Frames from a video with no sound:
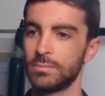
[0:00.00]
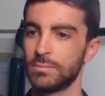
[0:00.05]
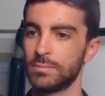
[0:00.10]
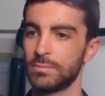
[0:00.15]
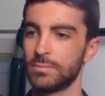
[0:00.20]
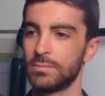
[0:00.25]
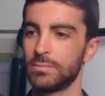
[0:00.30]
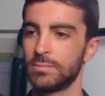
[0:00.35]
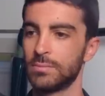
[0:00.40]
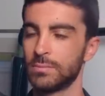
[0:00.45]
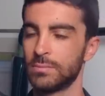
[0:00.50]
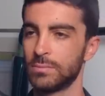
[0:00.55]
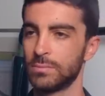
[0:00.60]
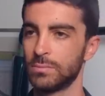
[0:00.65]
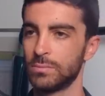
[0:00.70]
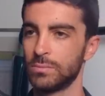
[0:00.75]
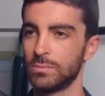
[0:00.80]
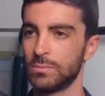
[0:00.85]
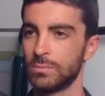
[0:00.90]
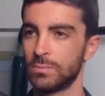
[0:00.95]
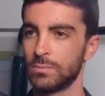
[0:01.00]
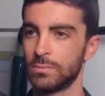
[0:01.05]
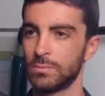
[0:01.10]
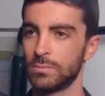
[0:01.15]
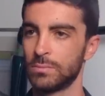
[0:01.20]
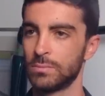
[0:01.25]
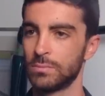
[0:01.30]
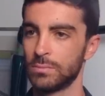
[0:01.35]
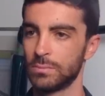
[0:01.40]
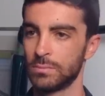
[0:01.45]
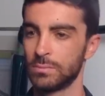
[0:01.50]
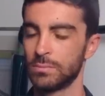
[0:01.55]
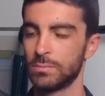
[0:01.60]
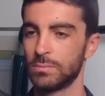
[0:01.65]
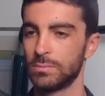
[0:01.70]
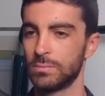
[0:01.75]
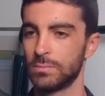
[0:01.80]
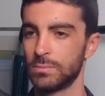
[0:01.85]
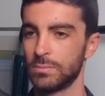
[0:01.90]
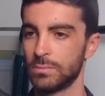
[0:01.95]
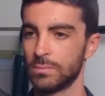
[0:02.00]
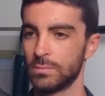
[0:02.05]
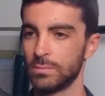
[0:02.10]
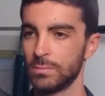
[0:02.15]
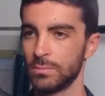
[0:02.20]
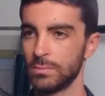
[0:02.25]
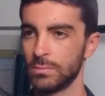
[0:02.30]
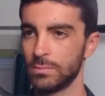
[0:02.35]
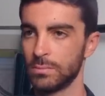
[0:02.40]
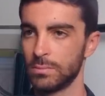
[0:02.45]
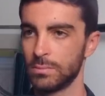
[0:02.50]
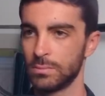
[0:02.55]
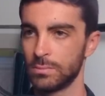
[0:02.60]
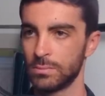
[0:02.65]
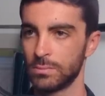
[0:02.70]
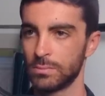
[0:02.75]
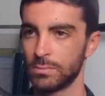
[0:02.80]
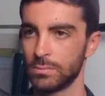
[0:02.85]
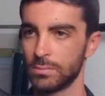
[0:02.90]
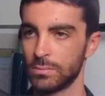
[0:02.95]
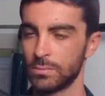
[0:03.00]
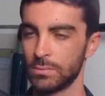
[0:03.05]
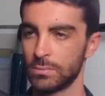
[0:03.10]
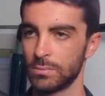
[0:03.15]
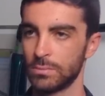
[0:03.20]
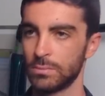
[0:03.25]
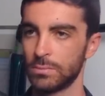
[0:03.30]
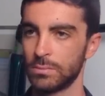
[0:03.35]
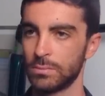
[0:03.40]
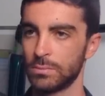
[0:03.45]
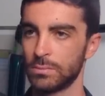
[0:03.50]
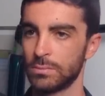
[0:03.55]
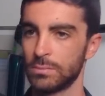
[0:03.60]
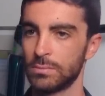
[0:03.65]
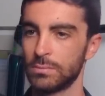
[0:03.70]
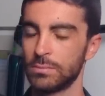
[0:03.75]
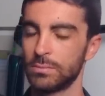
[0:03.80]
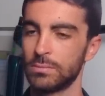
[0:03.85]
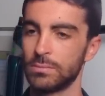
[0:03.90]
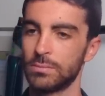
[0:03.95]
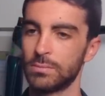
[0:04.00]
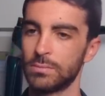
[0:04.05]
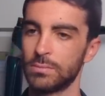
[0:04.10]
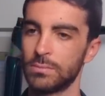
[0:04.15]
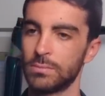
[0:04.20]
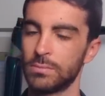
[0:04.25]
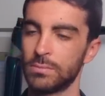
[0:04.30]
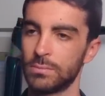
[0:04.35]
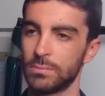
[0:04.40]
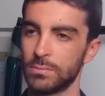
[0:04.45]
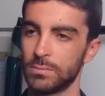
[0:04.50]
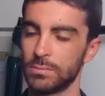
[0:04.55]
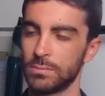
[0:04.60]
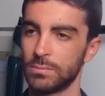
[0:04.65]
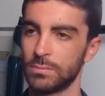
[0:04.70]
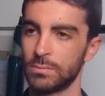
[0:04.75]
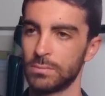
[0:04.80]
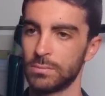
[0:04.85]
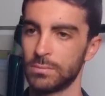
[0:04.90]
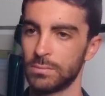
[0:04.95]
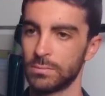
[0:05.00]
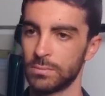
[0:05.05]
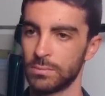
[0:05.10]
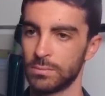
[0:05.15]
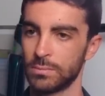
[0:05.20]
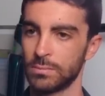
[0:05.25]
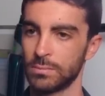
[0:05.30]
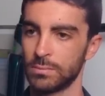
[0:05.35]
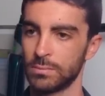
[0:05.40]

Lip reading: (not speaking)